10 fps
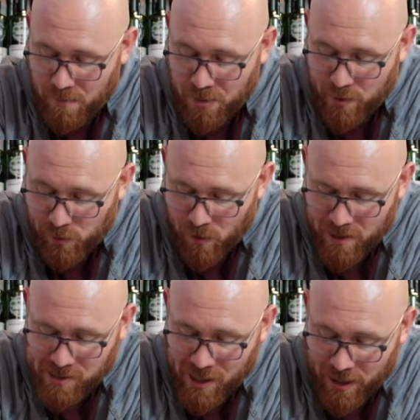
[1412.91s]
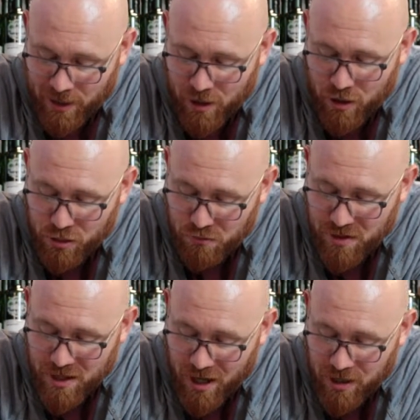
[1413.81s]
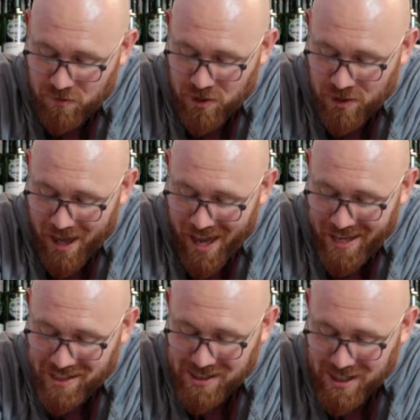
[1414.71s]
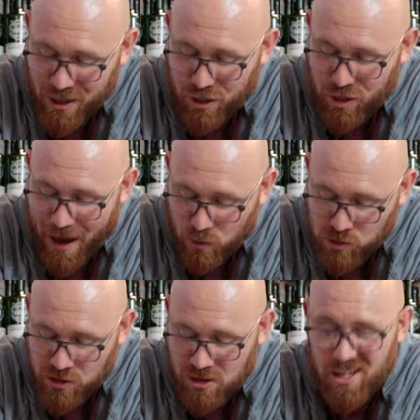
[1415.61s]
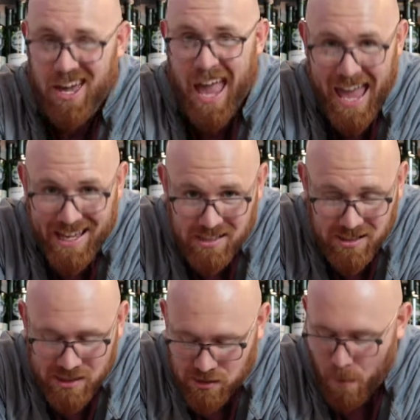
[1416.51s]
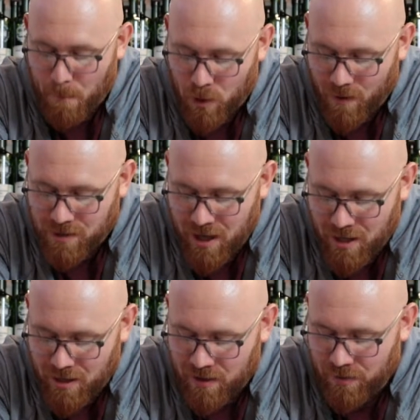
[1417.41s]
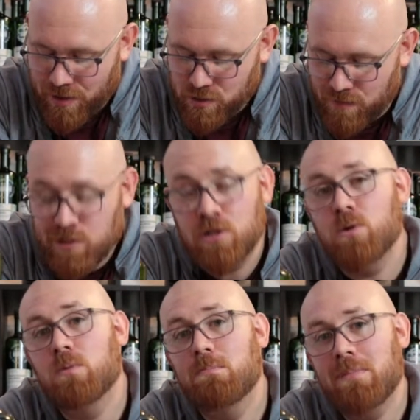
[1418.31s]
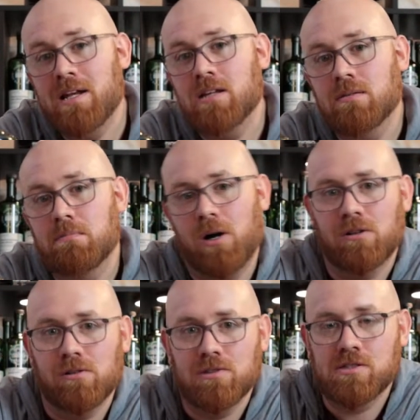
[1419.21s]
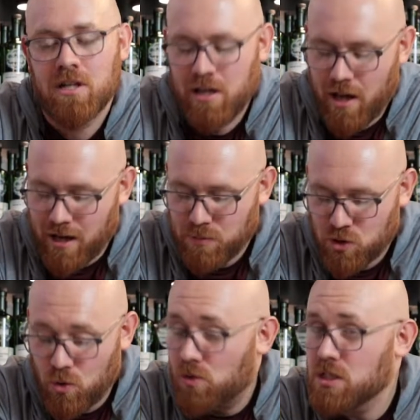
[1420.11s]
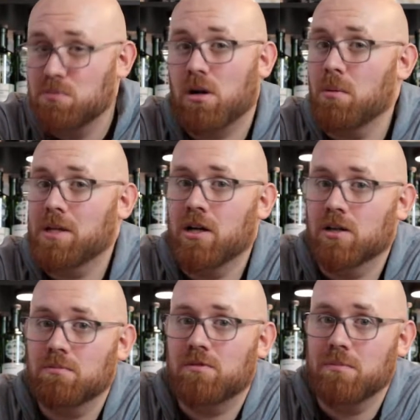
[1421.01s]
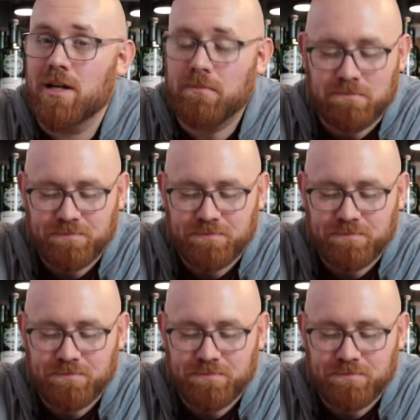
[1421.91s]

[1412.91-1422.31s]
they were already selling 380,000 cases per year. That's over 2 million bottles, and I'm sure it's probably gone up from then.